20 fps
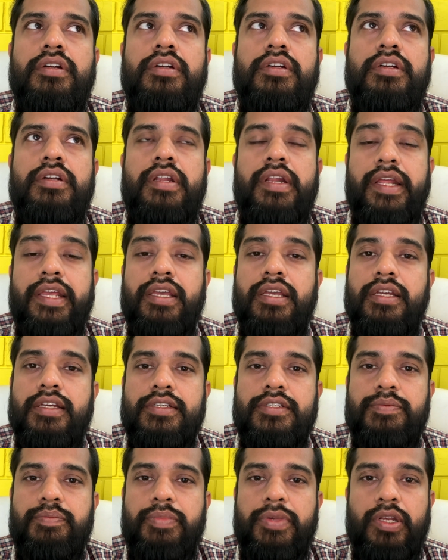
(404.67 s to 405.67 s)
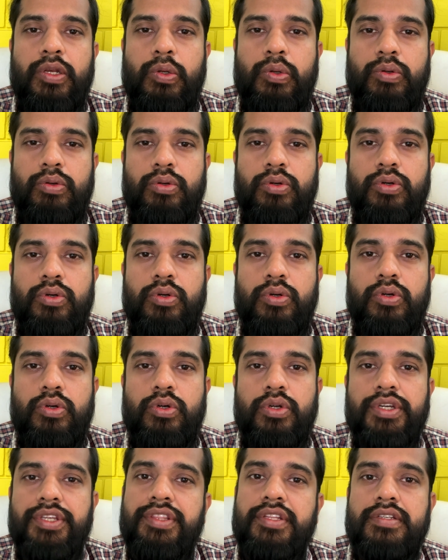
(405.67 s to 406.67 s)
drying his pillow
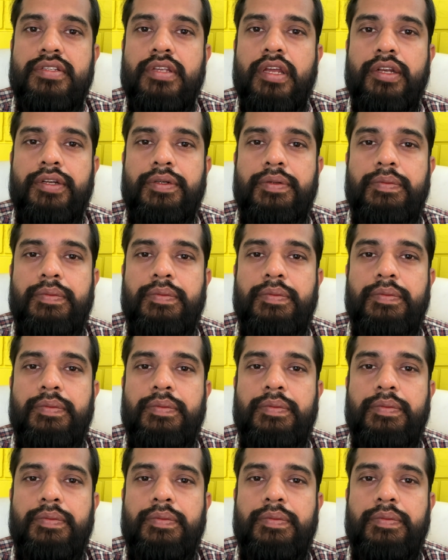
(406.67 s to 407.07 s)
in the sun.